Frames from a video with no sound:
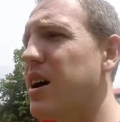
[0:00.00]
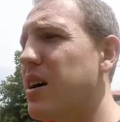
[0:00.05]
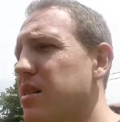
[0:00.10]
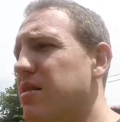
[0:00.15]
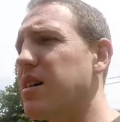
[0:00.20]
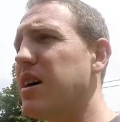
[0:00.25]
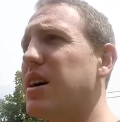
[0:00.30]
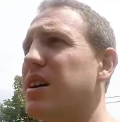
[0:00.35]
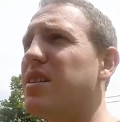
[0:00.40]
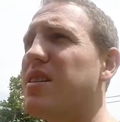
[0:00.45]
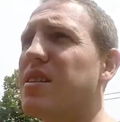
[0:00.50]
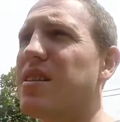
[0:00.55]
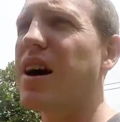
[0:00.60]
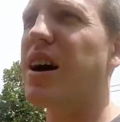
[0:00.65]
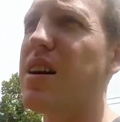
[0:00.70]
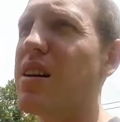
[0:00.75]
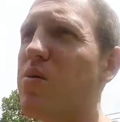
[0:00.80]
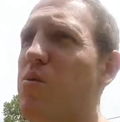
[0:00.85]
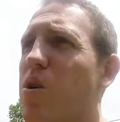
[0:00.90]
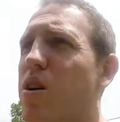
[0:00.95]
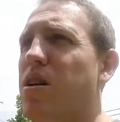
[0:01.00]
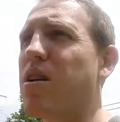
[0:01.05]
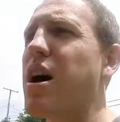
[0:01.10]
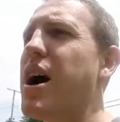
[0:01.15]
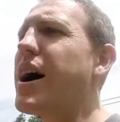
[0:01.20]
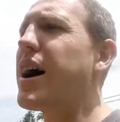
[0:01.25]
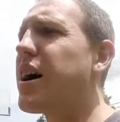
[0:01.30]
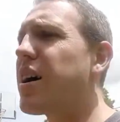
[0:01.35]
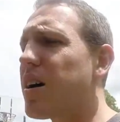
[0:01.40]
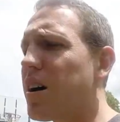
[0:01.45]
octane 91 or
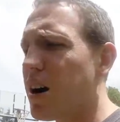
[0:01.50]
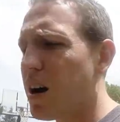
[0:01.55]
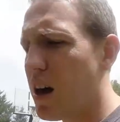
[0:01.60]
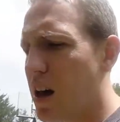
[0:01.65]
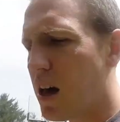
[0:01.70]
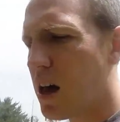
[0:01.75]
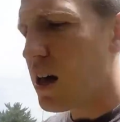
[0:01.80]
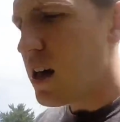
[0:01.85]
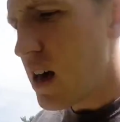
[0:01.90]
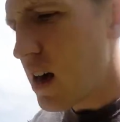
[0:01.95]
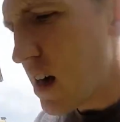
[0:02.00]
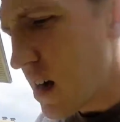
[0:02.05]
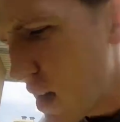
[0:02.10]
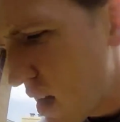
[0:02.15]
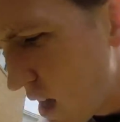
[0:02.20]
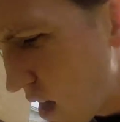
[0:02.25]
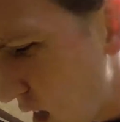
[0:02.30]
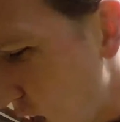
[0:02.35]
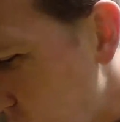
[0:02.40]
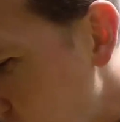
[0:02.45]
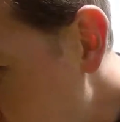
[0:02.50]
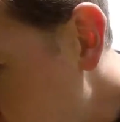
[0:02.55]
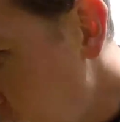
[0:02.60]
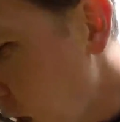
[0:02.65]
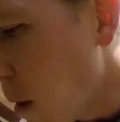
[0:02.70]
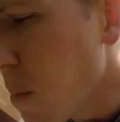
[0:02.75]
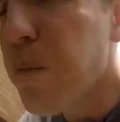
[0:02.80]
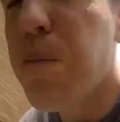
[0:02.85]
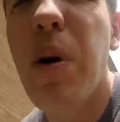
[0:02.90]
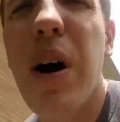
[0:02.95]
higher.
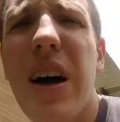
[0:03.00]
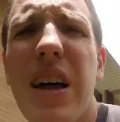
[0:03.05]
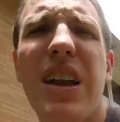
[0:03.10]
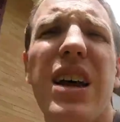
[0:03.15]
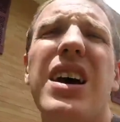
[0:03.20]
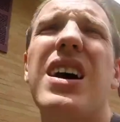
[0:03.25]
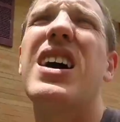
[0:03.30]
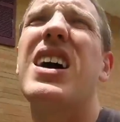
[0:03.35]
But